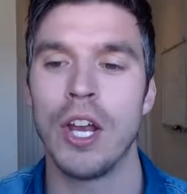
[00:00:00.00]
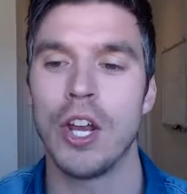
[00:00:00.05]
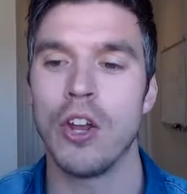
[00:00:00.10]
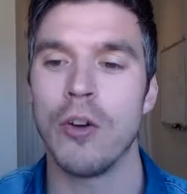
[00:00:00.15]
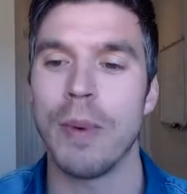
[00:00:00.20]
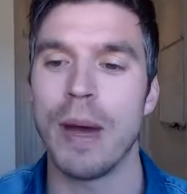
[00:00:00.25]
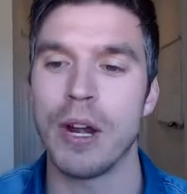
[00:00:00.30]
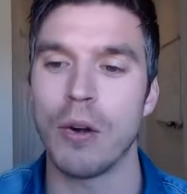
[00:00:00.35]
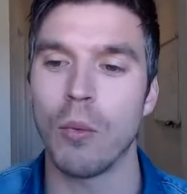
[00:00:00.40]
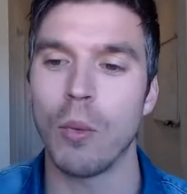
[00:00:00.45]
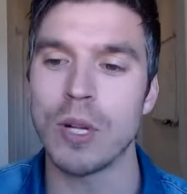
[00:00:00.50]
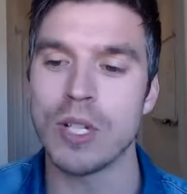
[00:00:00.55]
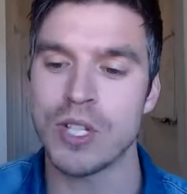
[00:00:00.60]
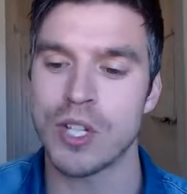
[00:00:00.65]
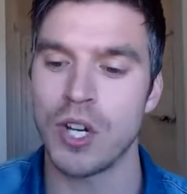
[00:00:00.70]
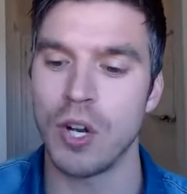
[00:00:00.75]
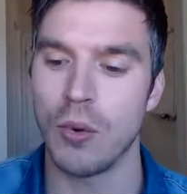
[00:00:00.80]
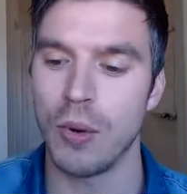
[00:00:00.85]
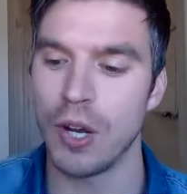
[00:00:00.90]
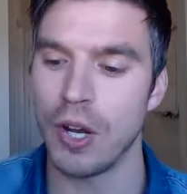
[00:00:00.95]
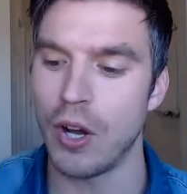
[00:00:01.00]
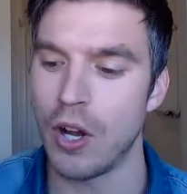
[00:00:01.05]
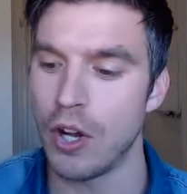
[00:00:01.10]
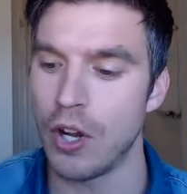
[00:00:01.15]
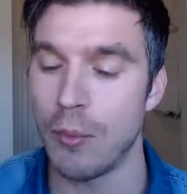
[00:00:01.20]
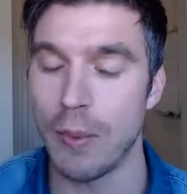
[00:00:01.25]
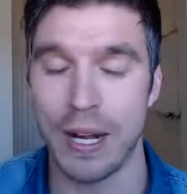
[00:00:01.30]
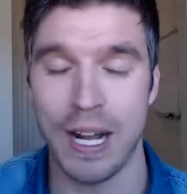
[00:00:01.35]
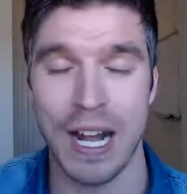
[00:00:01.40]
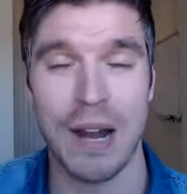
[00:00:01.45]
no matter what's going on,
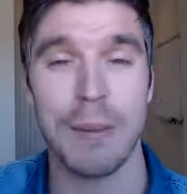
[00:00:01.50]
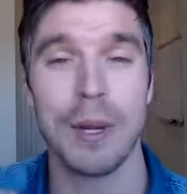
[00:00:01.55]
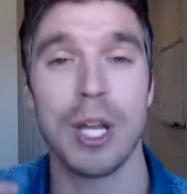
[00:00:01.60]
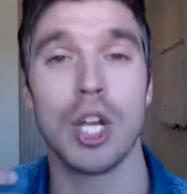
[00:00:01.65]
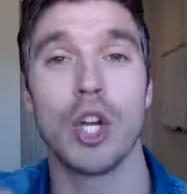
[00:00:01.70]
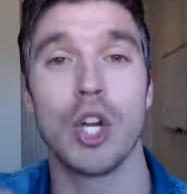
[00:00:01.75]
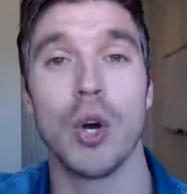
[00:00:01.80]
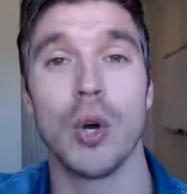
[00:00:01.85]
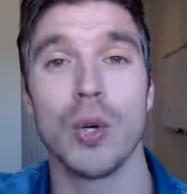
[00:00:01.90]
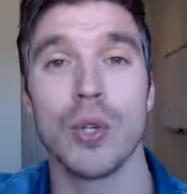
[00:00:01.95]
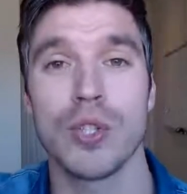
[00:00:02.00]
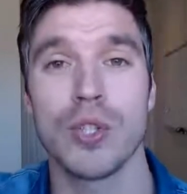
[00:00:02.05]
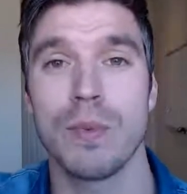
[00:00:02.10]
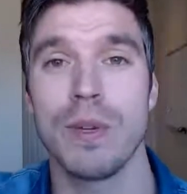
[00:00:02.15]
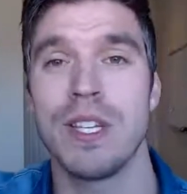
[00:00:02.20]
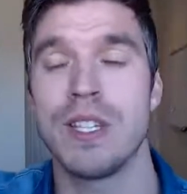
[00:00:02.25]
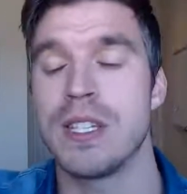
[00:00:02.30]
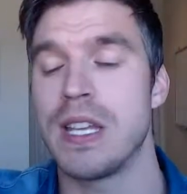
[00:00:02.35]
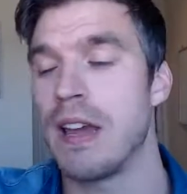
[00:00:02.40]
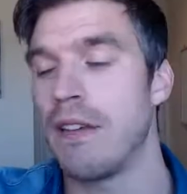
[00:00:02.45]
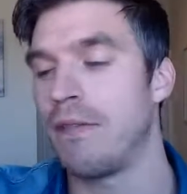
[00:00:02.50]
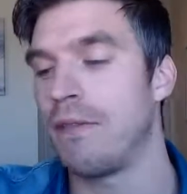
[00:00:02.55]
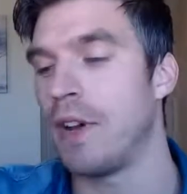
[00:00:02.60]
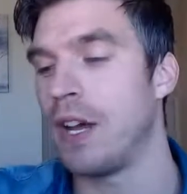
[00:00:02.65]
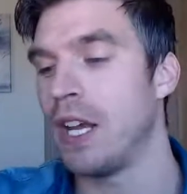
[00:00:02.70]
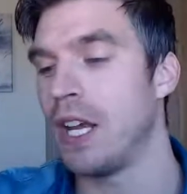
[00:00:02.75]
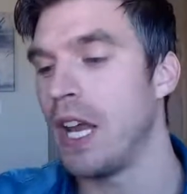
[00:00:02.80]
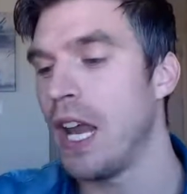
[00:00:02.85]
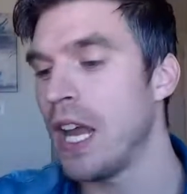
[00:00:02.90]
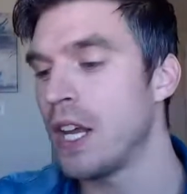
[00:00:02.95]
no matter how many goals we set
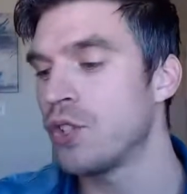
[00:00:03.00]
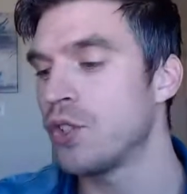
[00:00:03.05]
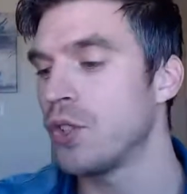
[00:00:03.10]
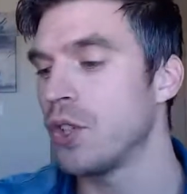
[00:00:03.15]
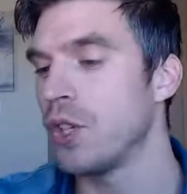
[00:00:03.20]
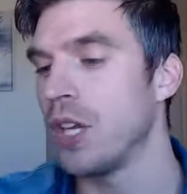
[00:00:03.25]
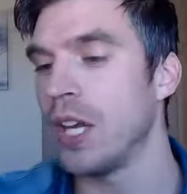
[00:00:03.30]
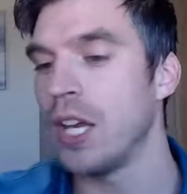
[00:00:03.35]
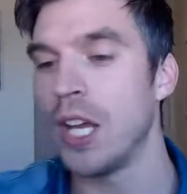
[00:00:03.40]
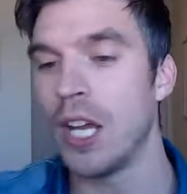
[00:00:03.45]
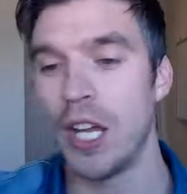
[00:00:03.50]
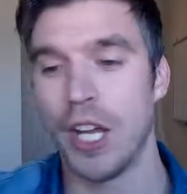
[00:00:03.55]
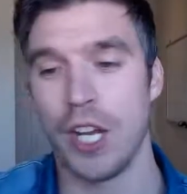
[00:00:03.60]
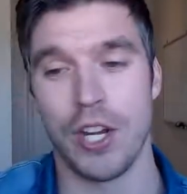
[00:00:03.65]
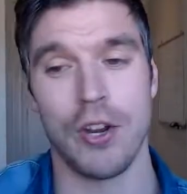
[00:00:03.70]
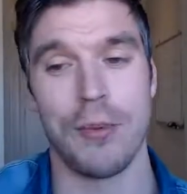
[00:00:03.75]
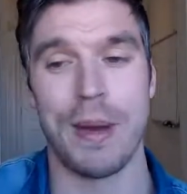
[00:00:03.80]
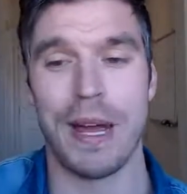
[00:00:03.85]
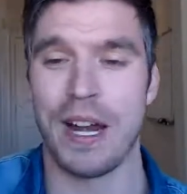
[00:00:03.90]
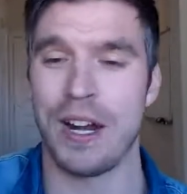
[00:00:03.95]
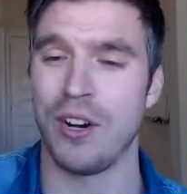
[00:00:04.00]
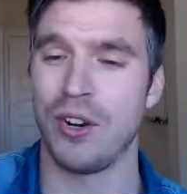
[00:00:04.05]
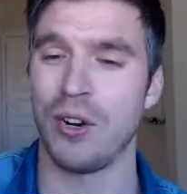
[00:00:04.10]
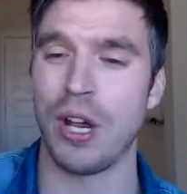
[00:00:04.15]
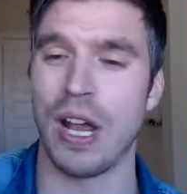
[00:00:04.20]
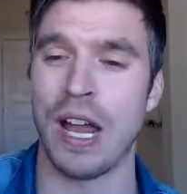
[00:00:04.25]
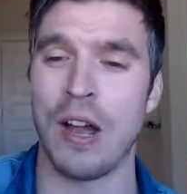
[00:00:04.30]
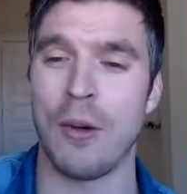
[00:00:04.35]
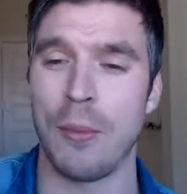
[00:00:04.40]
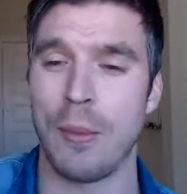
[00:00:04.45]
financially, no matter
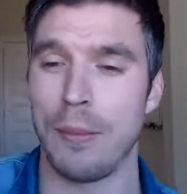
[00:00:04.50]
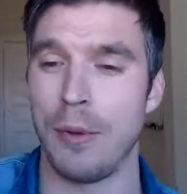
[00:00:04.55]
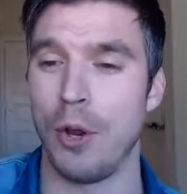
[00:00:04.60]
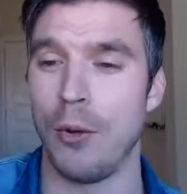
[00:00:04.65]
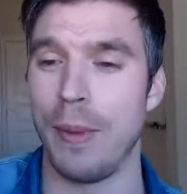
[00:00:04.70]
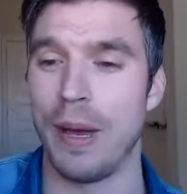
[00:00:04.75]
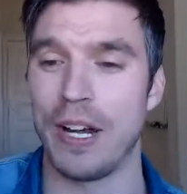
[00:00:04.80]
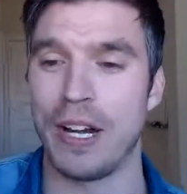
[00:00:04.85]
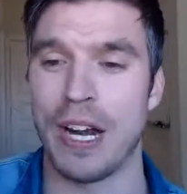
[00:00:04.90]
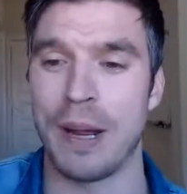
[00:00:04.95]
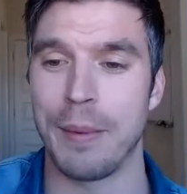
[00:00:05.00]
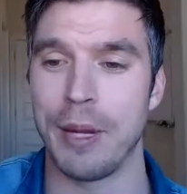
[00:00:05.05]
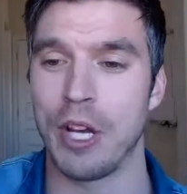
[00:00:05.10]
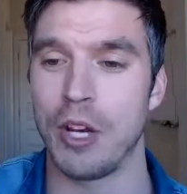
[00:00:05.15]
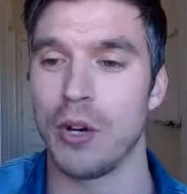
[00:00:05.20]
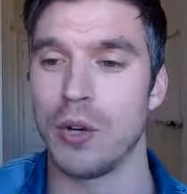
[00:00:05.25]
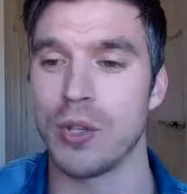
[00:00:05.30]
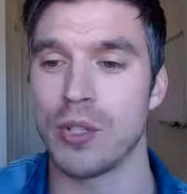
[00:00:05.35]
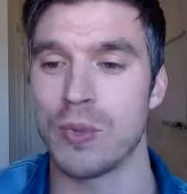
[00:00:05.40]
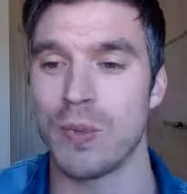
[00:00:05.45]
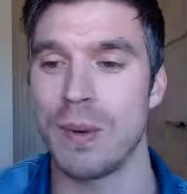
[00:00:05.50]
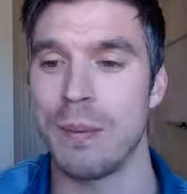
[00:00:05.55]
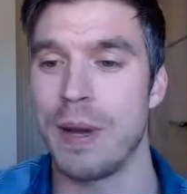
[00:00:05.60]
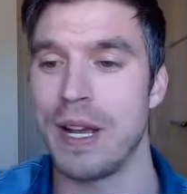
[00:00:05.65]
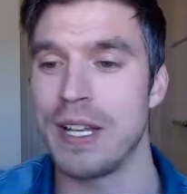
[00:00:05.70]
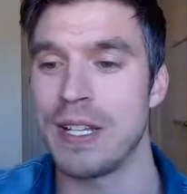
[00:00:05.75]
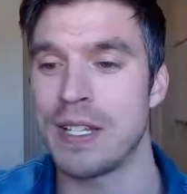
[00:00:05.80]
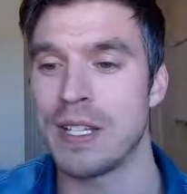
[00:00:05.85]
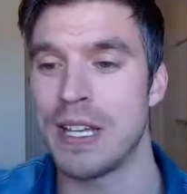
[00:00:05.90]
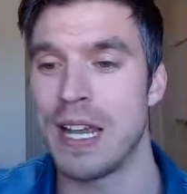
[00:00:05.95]
how many goals we
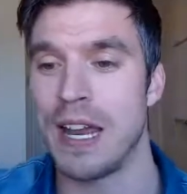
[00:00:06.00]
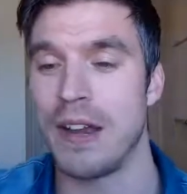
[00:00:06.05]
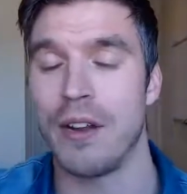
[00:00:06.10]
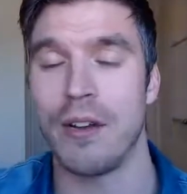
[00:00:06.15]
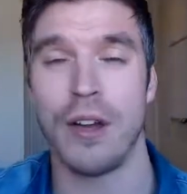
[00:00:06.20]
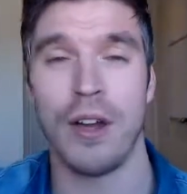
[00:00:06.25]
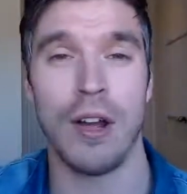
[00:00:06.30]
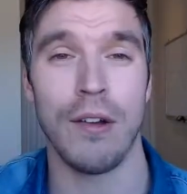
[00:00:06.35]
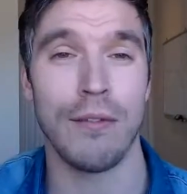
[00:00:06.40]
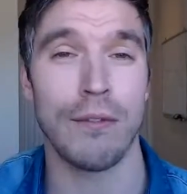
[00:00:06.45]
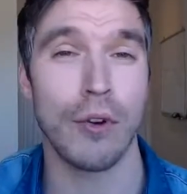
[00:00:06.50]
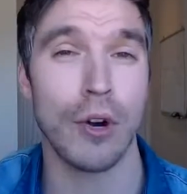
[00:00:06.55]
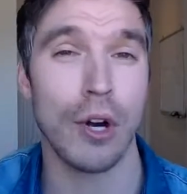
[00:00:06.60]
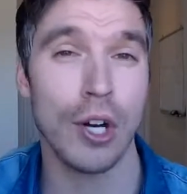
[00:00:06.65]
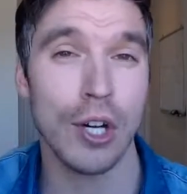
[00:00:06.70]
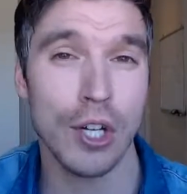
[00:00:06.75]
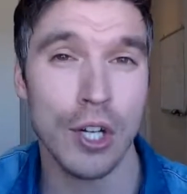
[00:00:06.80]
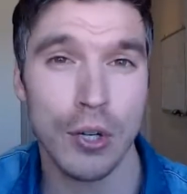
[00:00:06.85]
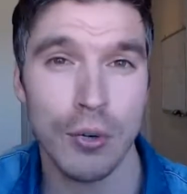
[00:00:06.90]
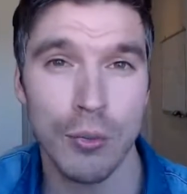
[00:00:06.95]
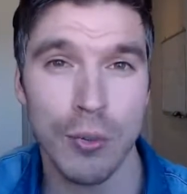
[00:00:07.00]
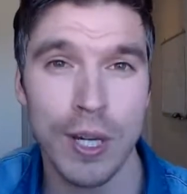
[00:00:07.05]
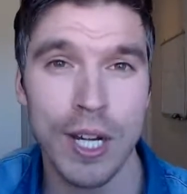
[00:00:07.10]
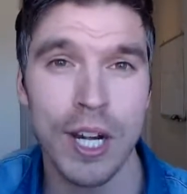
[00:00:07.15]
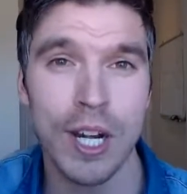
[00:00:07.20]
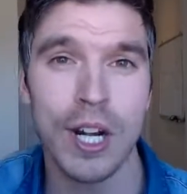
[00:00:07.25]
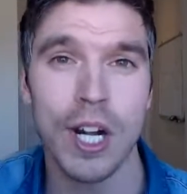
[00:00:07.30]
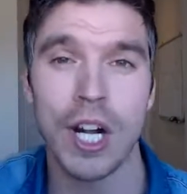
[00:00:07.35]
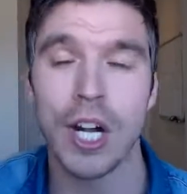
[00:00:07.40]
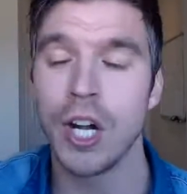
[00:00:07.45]
might set for our
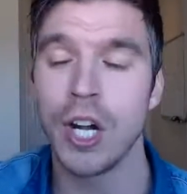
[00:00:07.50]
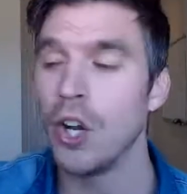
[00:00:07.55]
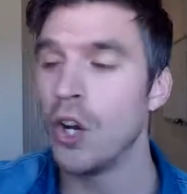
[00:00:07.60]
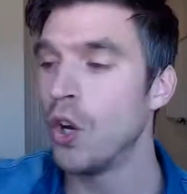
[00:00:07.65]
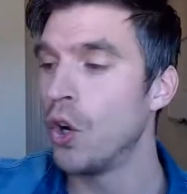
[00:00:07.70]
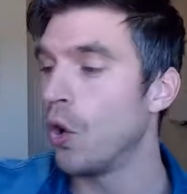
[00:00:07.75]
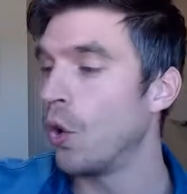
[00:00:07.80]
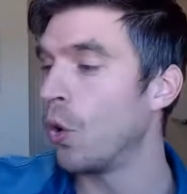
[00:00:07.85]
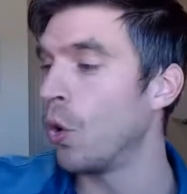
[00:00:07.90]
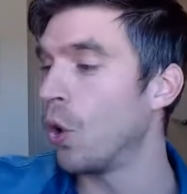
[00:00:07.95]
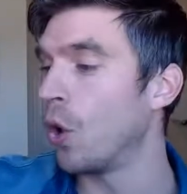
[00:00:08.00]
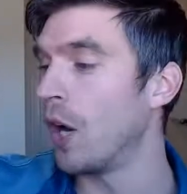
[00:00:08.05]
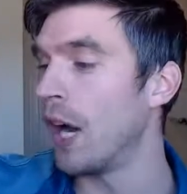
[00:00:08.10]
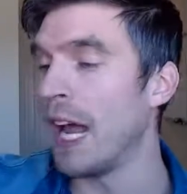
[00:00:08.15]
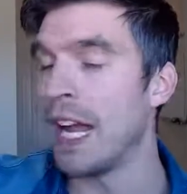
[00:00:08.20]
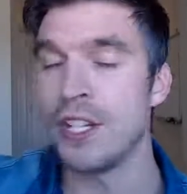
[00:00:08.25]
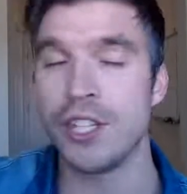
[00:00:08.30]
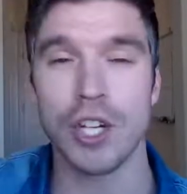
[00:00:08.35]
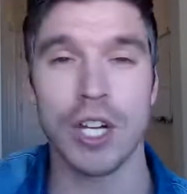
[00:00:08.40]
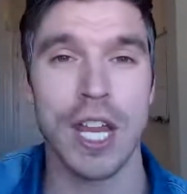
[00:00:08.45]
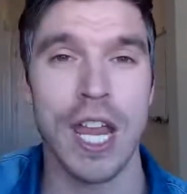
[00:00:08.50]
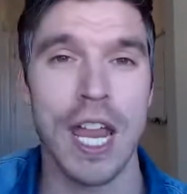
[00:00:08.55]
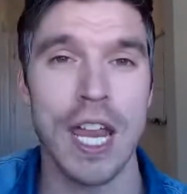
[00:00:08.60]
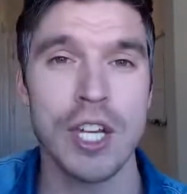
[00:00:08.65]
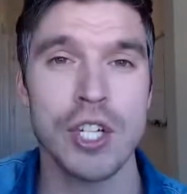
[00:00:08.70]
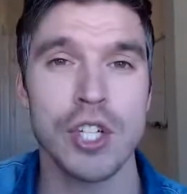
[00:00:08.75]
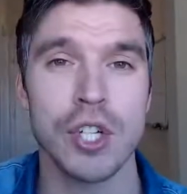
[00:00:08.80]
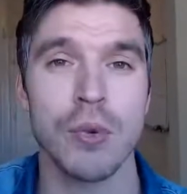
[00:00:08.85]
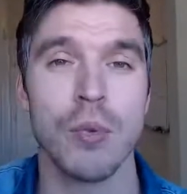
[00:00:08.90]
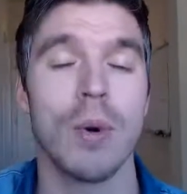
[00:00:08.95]
career or
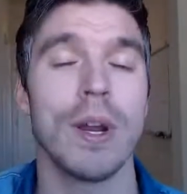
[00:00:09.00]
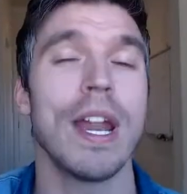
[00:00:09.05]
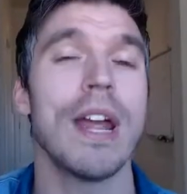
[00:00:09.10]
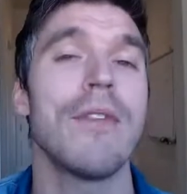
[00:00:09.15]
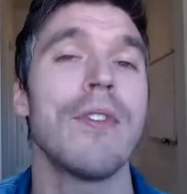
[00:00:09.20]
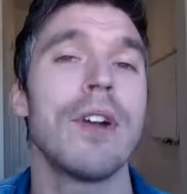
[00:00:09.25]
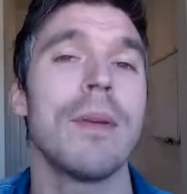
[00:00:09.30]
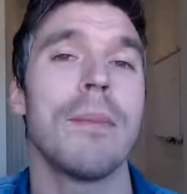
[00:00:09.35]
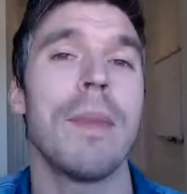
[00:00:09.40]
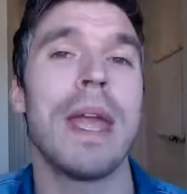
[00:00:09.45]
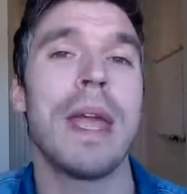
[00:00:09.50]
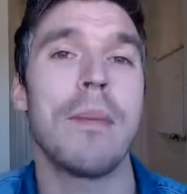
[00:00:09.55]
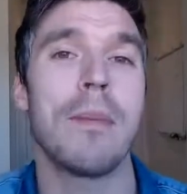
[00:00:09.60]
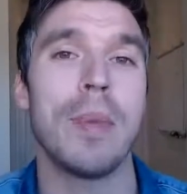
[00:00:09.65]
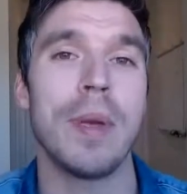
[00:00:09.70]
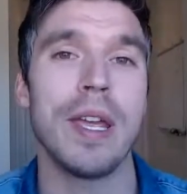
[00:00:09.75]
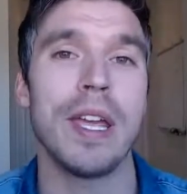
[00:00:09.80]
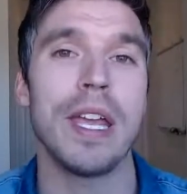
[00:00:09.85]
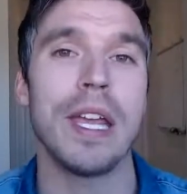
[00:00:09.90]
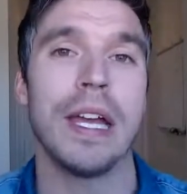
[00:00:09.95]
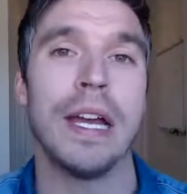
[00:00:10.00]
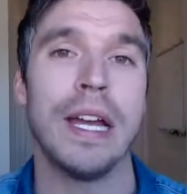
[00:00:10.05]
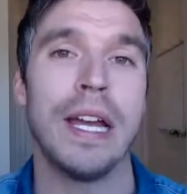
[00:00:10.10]
education, whatever it may be,